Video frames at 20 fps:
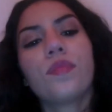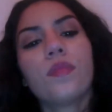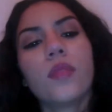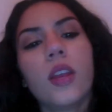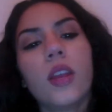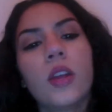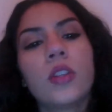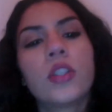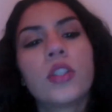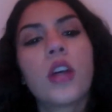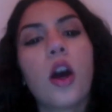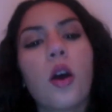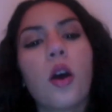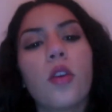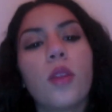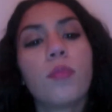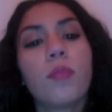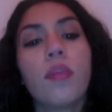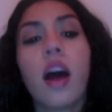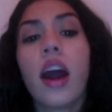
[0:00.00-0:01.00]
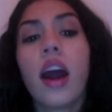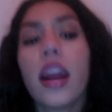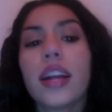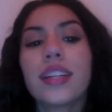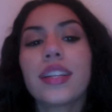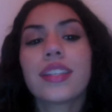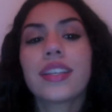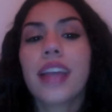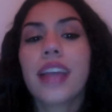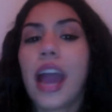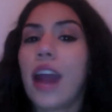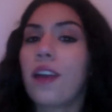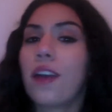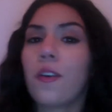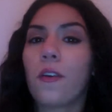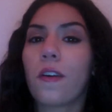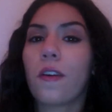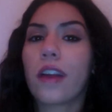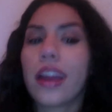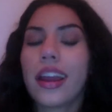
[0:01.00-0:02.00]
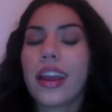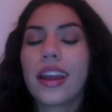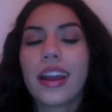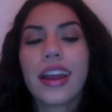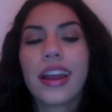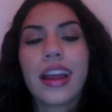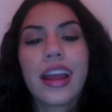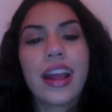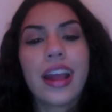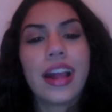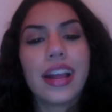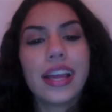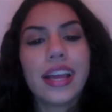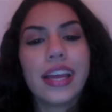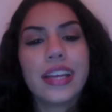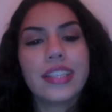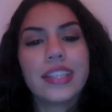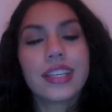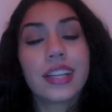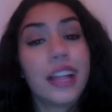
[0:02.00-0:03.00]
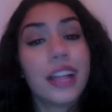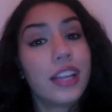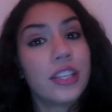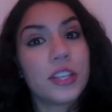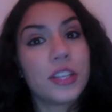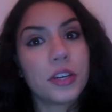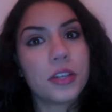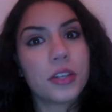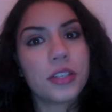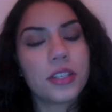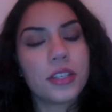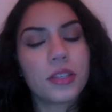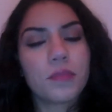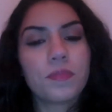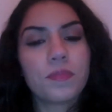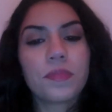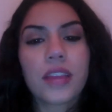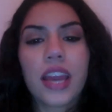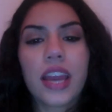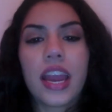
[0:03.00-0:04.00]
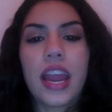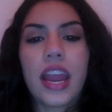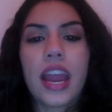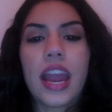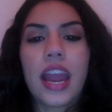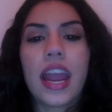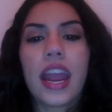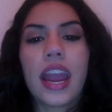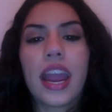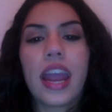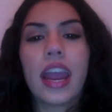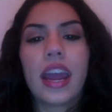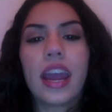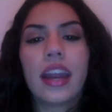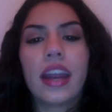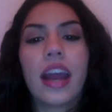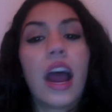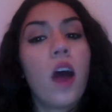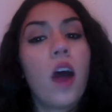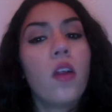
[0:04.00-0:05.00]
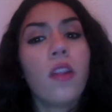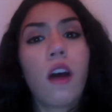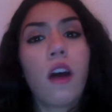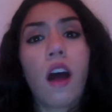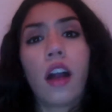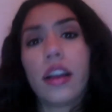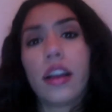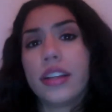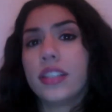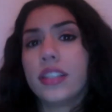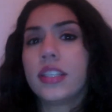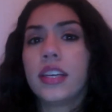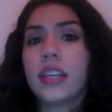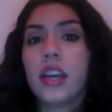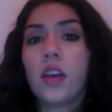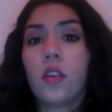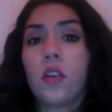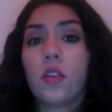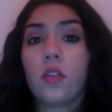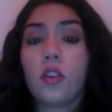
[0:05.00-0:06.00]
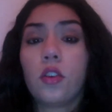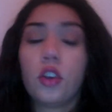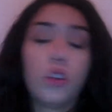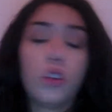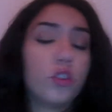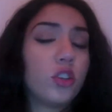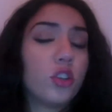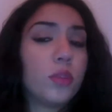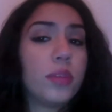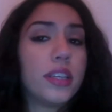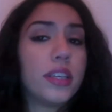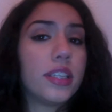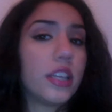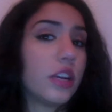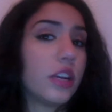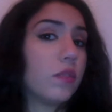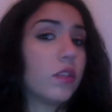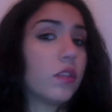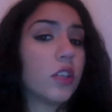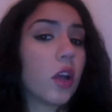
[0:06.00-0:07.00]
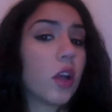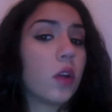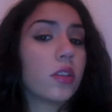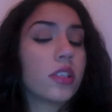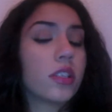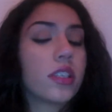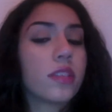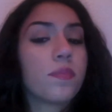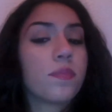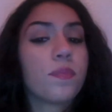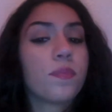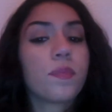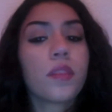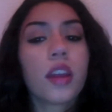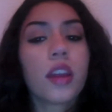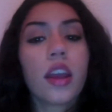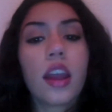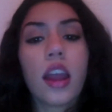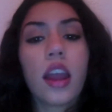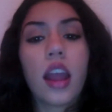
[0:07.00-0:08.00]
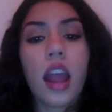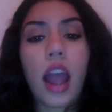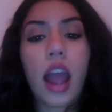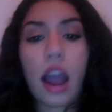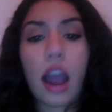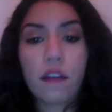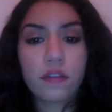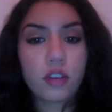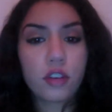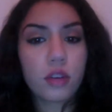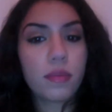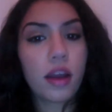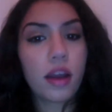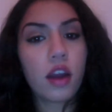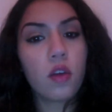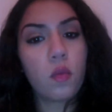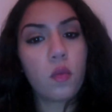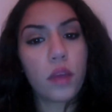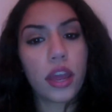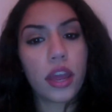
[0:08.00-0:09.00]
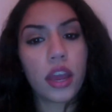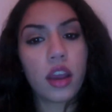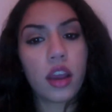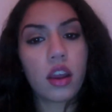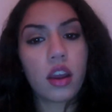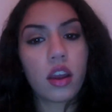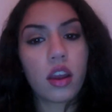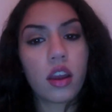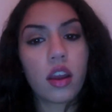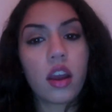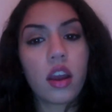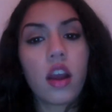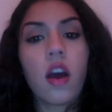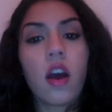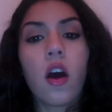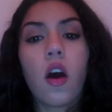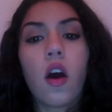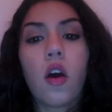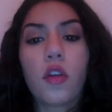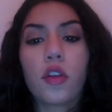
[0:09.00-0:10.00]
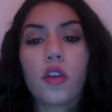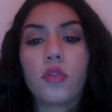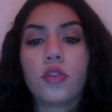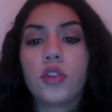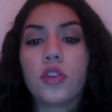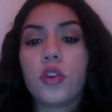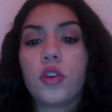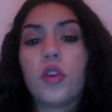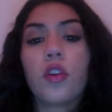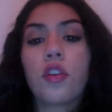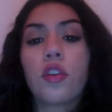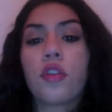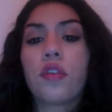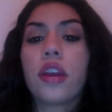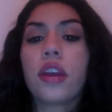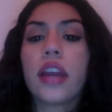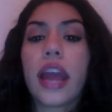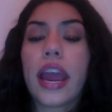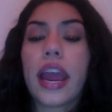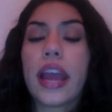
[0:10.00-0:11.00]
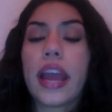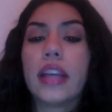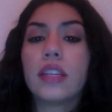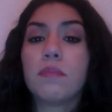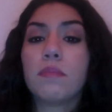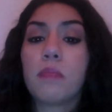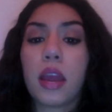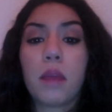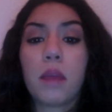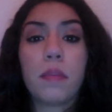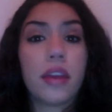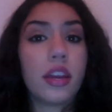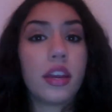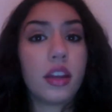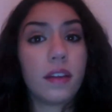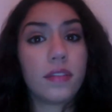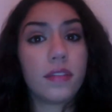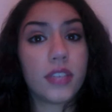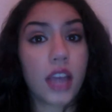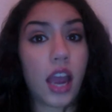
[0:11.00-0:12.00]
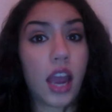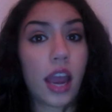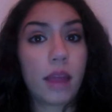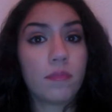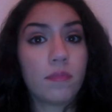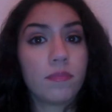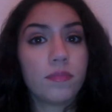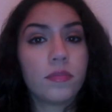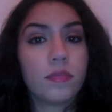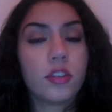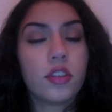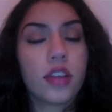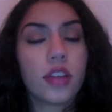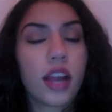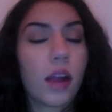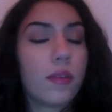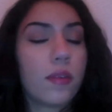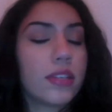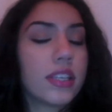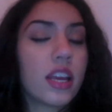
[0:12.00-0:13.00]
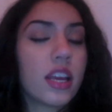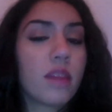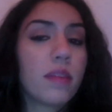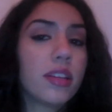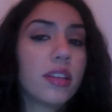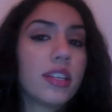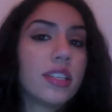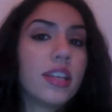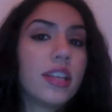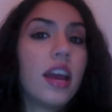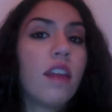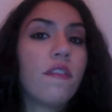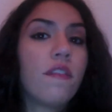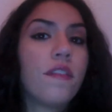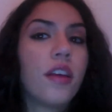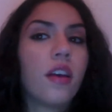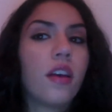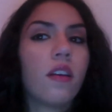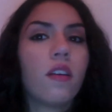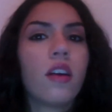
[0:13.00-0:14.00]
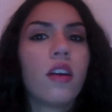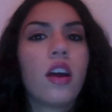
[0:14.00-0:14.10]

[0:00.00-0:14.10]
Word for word: So the product category is cleansers, and how long until you should be seeing results. After about a week, although two to three days may be enough time. So like I was saying about the Cetaphil,